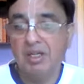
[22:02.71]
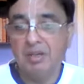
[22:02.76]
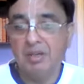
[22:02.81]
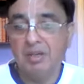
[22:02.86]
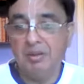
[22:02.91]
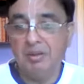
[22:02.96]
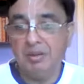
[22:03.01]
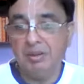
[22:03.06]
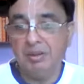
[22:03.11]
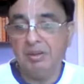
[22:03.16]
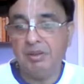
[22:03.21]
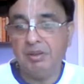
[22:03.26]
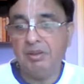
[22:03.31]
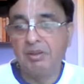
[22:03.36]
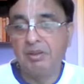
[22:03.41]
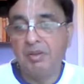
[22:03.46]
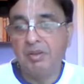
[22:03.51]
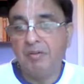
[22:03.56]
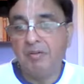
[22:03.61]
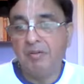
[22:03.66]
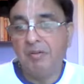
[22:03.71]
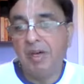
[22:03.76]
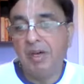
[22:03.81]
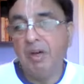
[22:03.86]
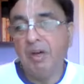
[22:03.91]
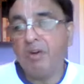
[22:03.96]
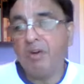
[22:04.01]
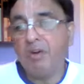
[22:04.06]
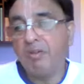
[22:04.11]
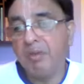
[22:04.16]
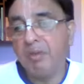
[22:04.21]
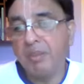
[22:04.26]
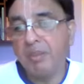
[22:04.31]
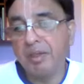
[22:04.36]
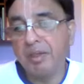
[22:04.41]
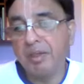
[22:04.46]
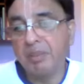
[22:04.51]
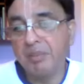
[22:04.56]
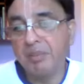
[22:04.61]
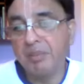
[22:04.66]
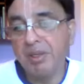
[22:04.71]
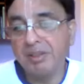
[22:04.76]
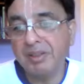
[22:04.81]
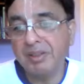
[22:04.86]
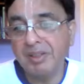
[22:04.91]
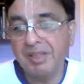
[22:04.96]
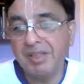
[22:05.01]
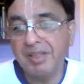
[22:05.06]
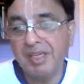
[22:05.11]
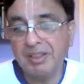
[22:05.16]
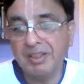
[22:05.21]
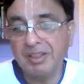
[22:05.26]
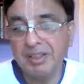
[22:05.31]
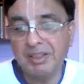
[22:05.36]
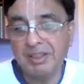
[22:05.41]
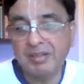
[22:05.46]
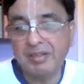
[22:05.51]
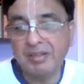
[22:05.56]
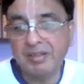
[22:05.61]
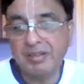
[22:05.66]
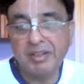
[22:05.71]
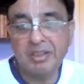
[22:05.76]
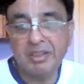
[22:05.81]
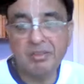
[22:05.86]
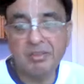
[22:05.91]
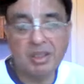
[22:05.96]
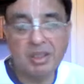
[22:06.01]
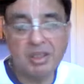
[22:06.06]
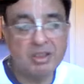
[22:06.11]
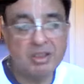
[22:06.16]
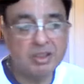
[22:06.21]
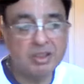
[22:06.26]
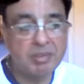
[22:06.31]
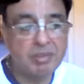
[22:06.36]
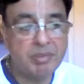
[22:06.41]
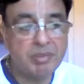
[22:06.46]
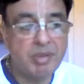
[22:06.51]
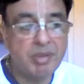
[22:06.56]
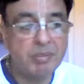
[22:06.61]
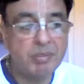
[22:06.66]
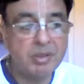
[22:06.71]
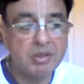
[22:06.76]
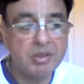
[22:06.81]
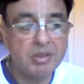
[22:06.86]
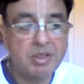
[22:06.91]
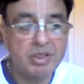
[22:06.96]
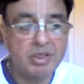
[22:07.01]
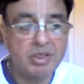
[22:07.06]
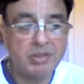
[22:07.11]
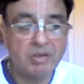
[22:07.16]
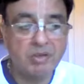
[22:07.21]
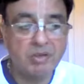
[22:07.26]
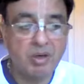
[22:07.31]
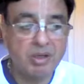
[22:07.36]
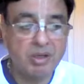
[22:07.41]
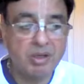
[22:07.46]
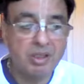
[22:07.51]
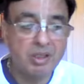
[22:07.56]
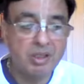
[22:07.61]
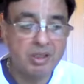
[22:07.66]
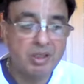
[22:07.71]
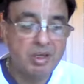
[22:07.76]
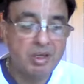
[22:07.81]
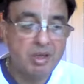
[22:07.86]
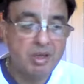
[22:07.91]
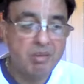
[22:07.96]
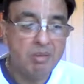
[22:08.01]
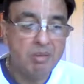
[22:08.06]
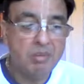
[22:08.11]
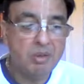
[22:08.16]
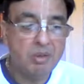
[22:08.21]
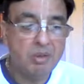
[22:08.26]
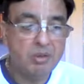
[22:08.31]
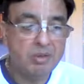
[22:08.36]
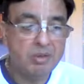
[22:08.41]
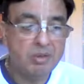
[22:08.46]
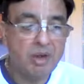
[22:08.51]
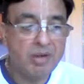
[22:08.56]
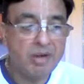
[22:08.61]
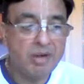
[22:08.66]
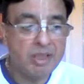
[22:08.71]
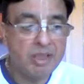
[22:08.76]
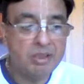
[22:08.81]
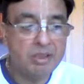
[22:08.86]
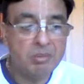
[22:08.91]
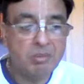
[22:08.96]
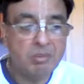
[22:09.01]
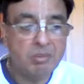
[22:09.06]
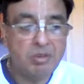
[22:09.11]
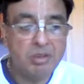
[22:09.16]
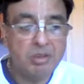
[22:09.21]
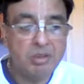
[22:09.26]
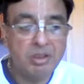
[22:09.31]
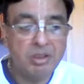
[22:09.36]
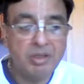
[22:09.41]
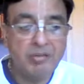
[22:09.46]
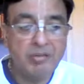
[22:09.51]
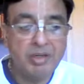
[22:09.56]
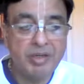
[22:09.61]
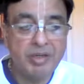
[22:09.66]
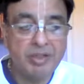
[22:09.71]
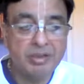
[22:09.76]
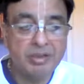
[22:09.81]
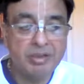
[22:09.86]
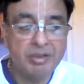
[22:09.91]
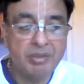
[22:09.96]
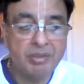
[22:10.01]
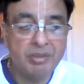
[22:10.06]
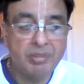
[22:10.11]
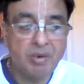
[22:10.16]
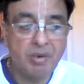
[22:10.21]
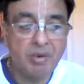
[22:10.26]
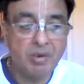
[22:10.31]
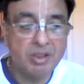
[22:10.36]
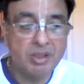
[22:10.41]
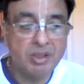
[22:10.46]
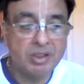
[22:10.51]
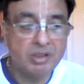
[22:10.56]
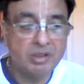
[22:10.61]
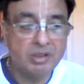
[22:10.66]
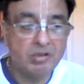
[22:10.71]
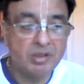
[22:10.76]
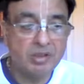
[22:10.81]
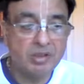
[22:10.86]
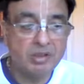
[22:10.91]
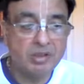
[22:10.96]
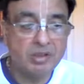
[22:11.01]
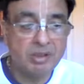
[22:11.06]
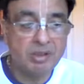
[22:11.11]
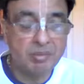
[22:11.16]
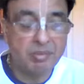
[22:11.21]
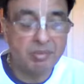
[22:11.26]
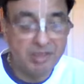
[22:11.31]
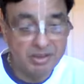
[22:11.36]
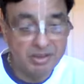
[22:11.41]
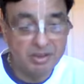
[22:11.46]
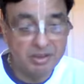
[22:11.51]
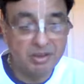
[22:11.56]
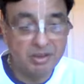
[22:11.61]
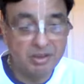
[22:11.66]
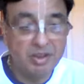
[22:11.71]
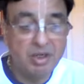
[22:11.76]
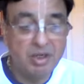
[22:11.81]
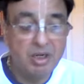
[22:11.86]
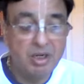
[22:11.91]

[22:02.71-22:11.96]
The wheel of repeated birth and death is created by the Supreme Personality of Godhead, but to direct the bewildered living entity in progress towards liberation,